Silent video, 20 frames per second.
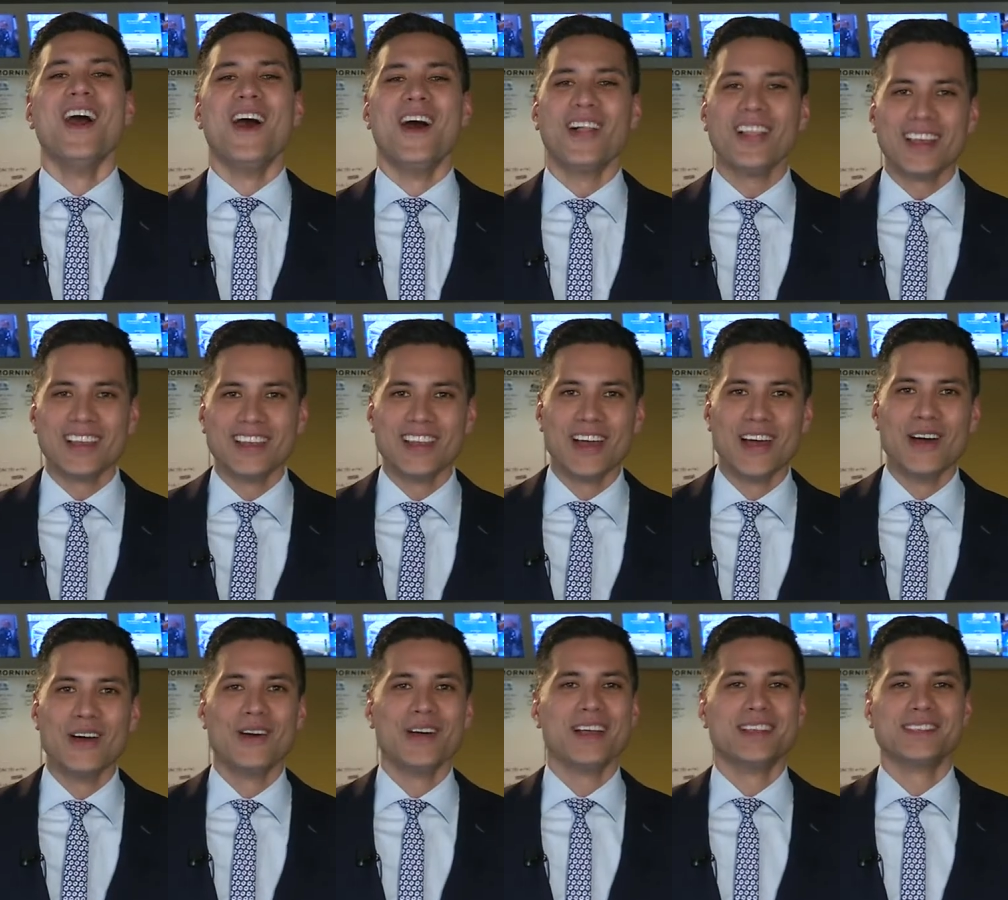All I
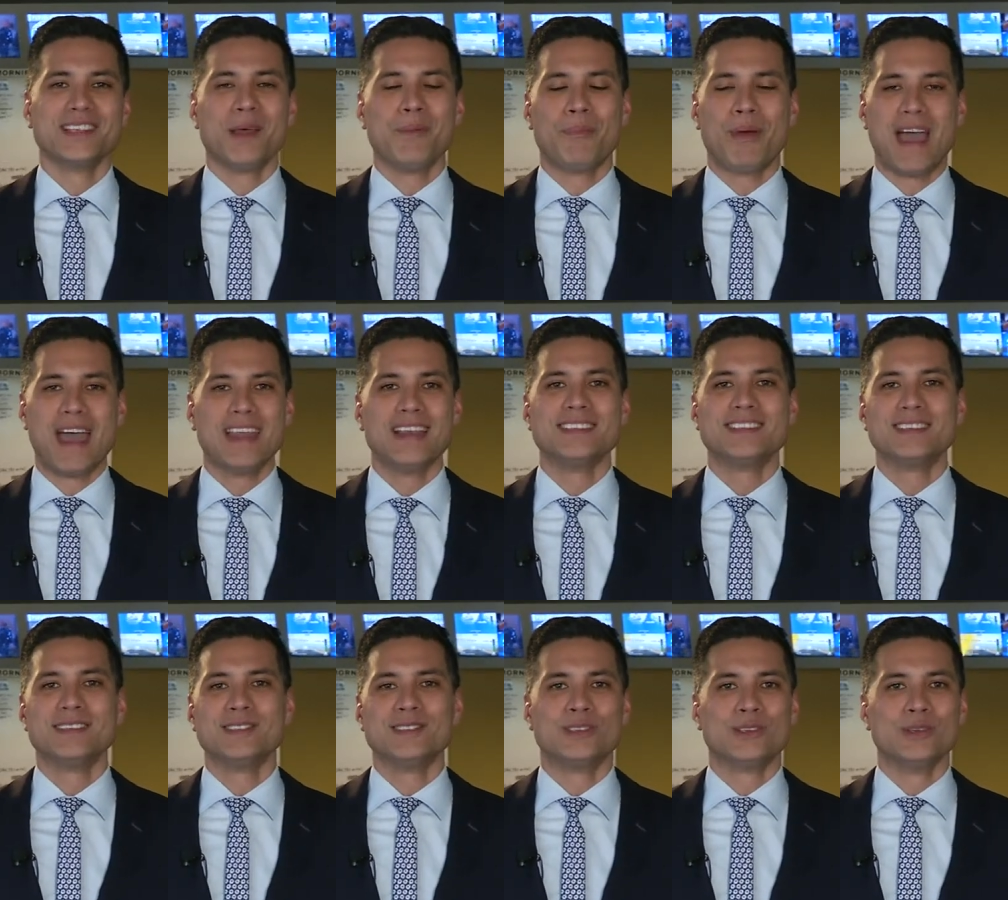know is that
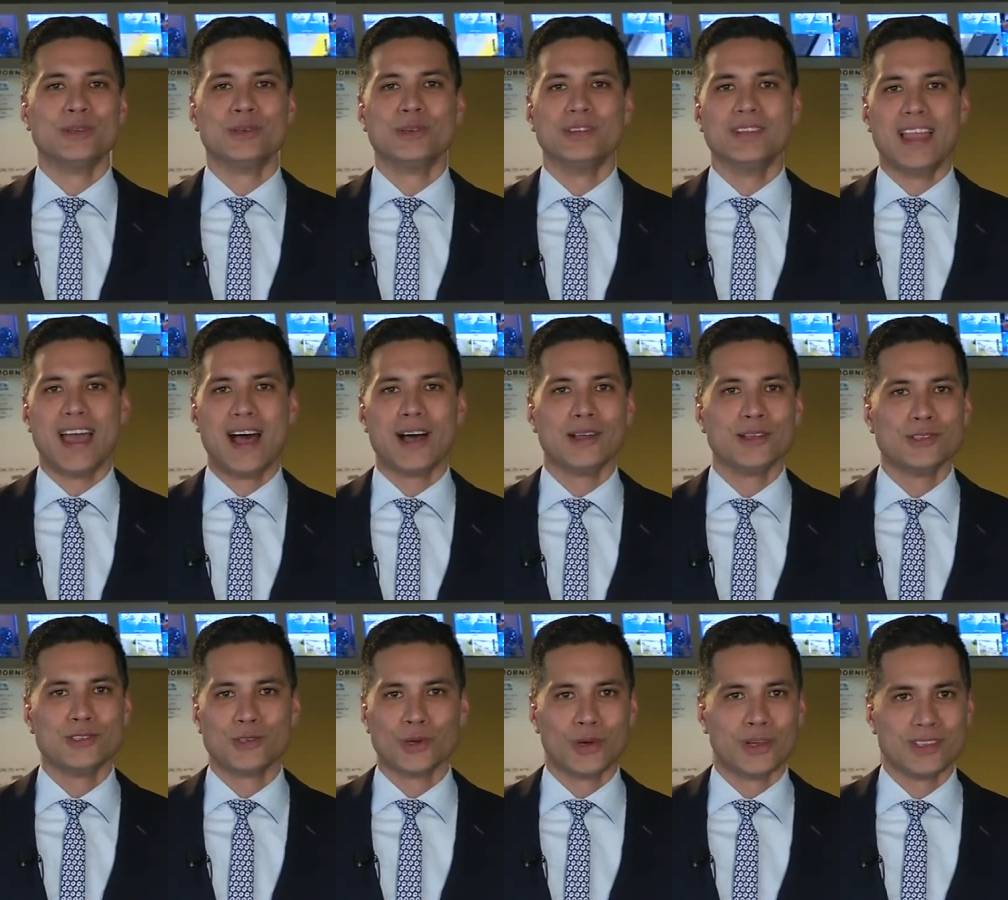Paddington 2
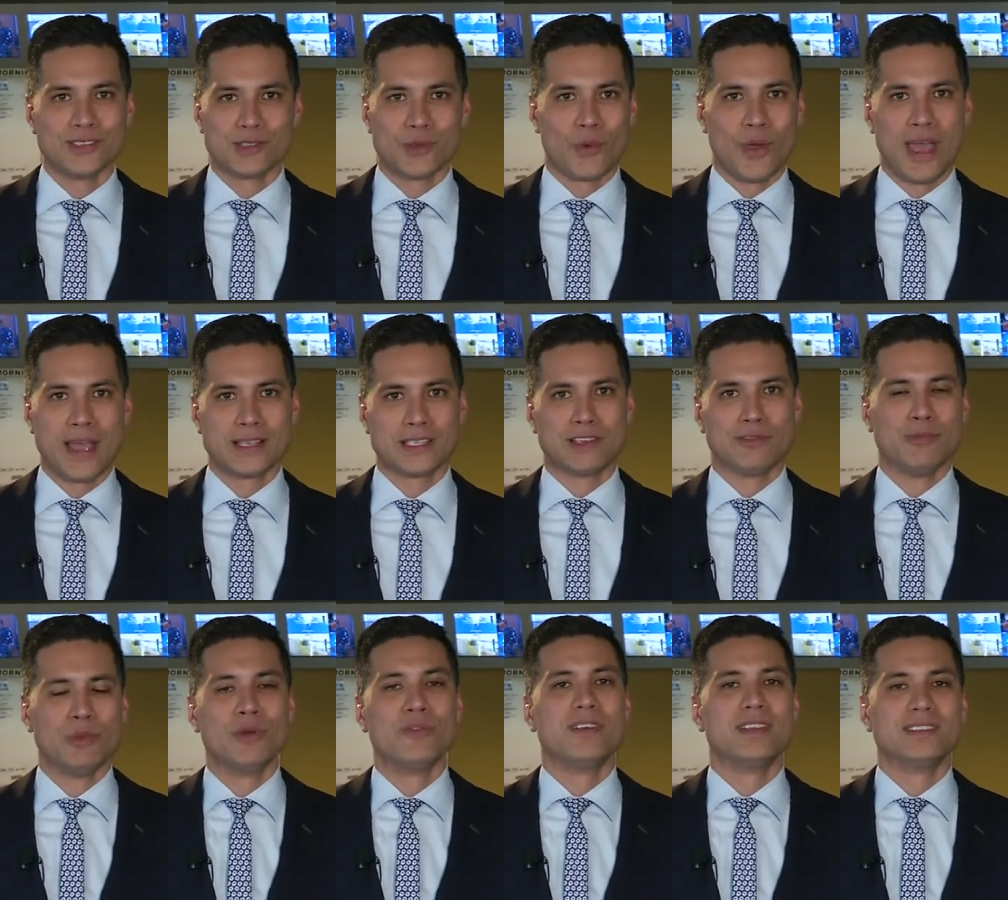now joins the ranks
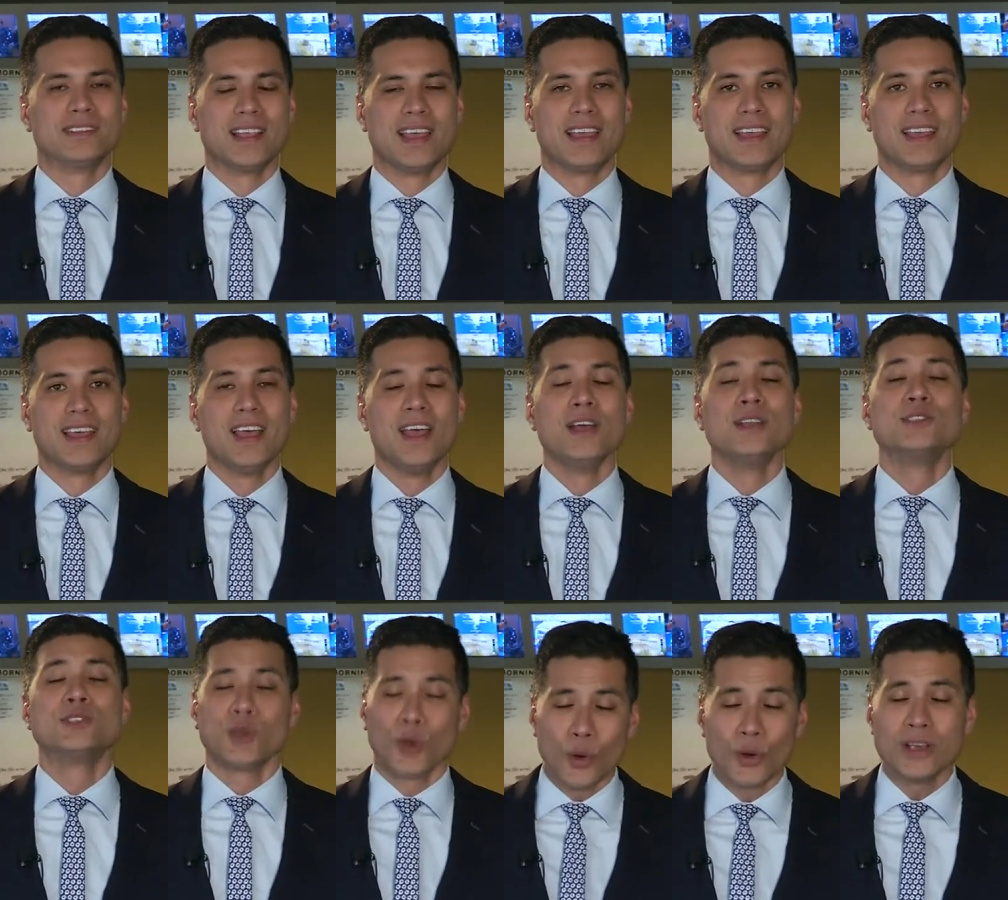of movies like
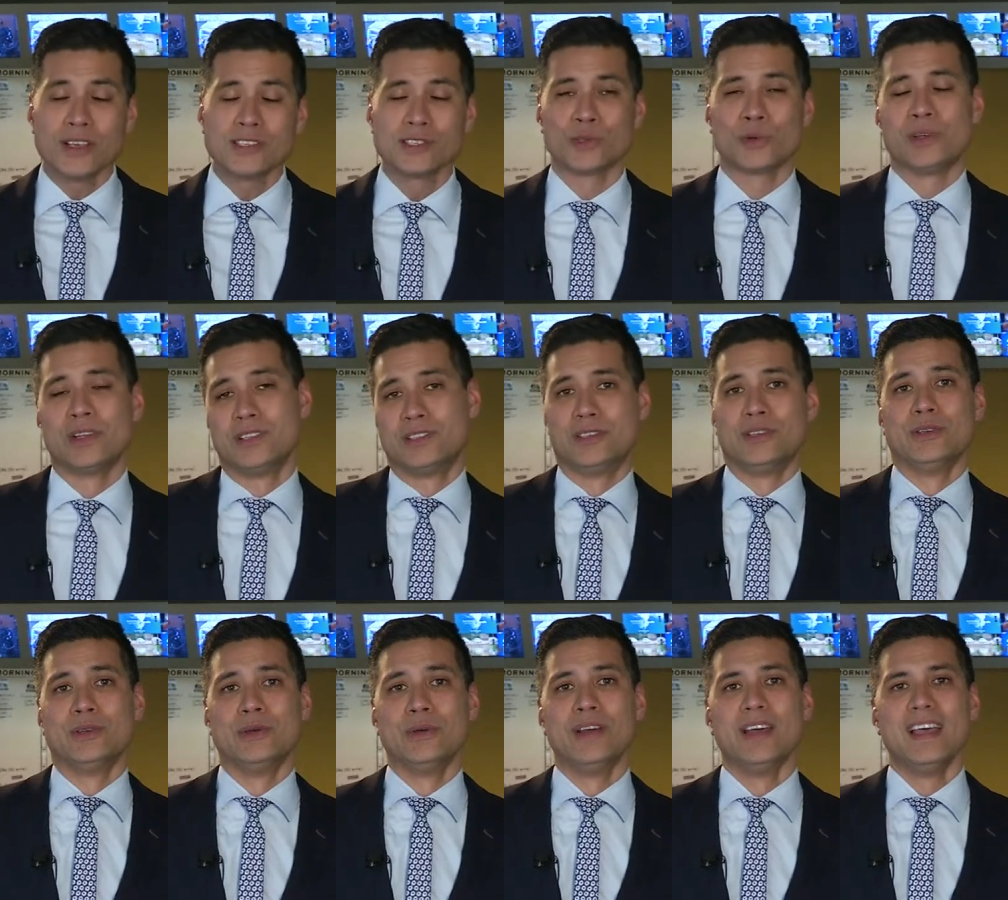Toy Story
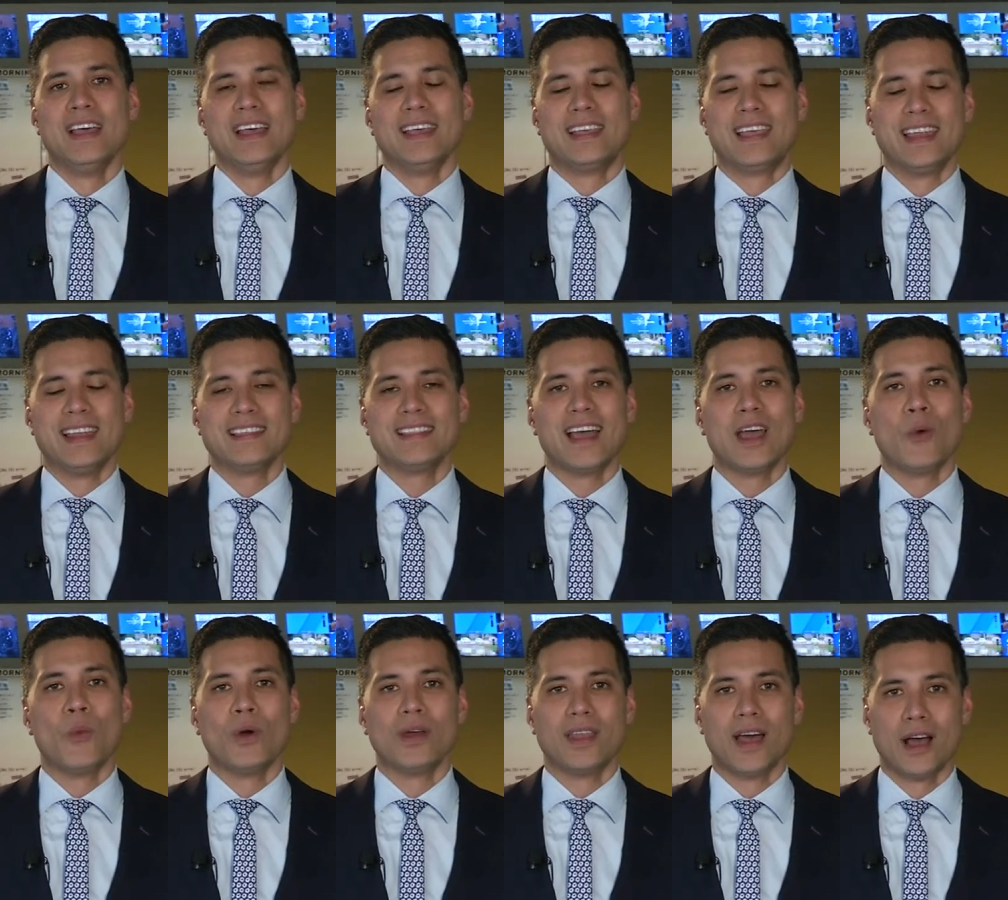2, getting
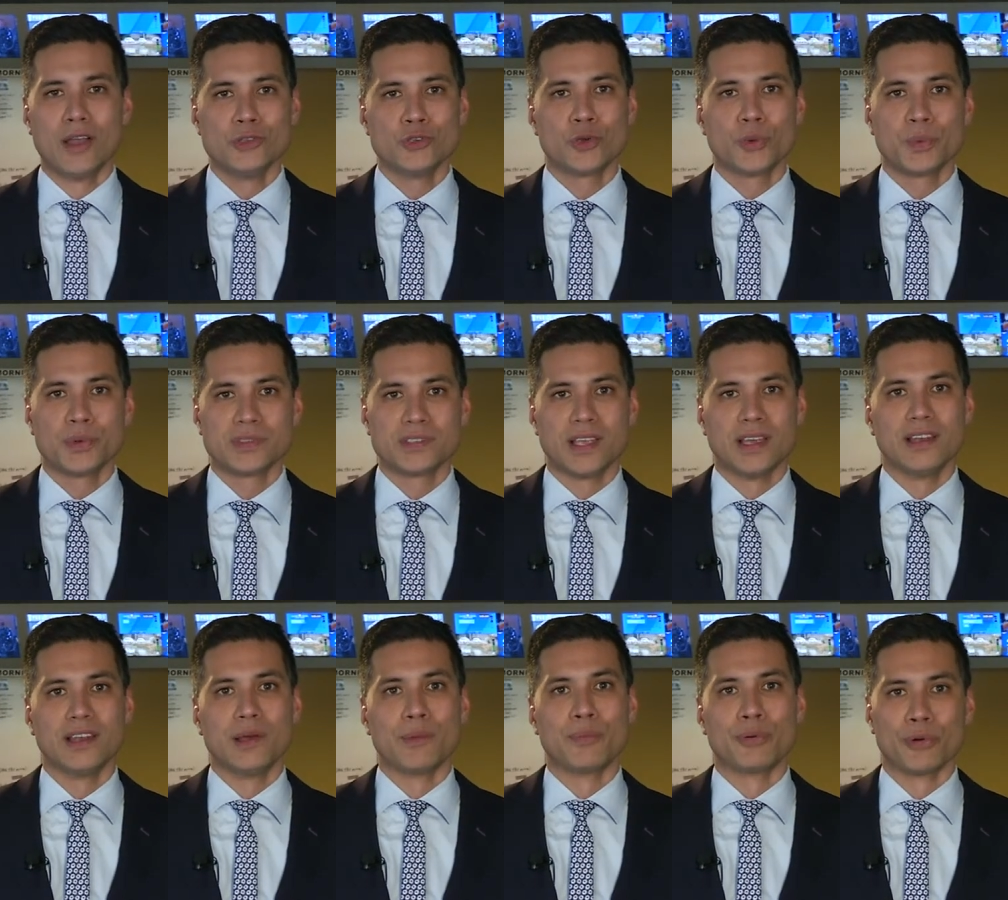that
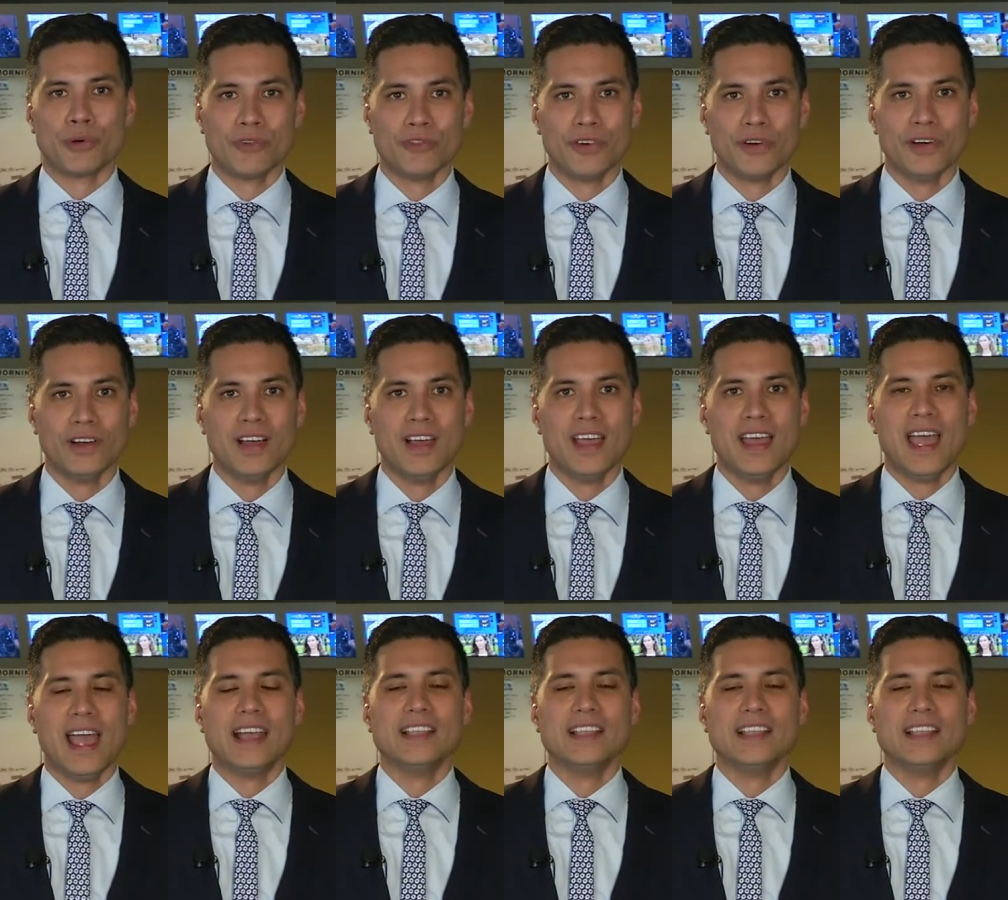100% approval.